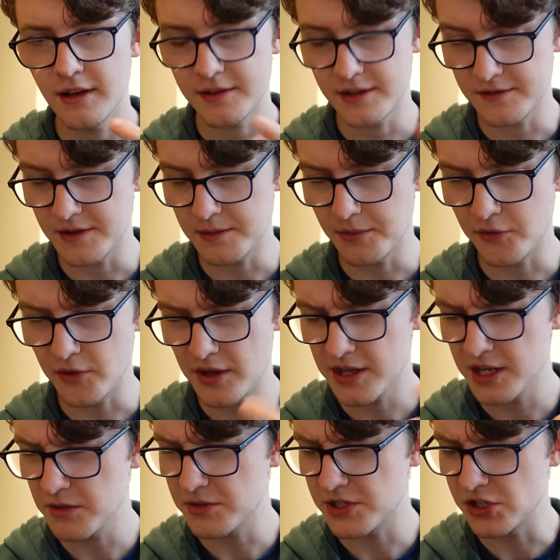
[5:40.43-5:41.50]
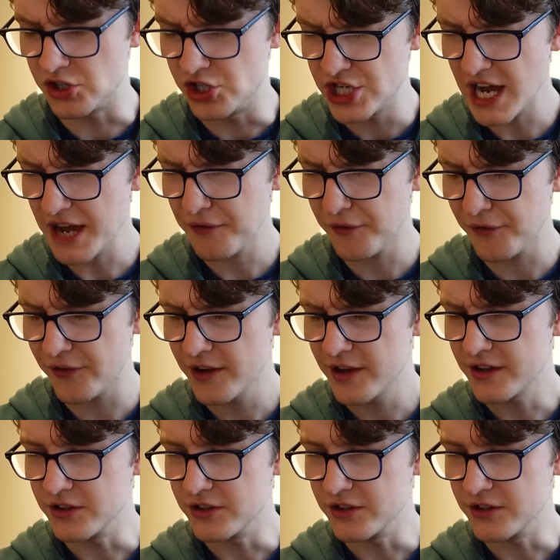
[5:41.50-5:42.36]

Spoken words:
as I said before, I think it was Jeff,